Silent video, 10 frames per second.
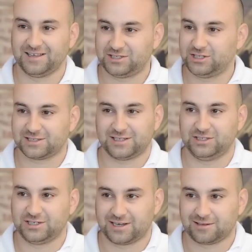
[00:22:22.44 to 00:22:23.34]
it's just a
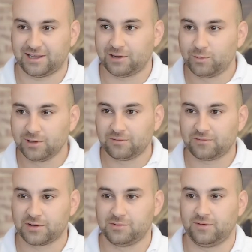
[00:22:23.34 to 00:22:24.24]
gel, and it will
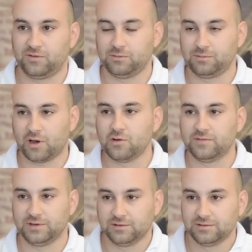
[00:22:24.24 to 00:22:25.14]
foam if you
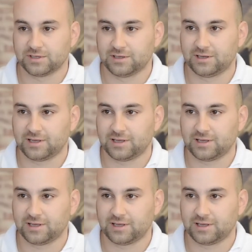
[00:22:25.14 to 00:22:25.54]
overuse it.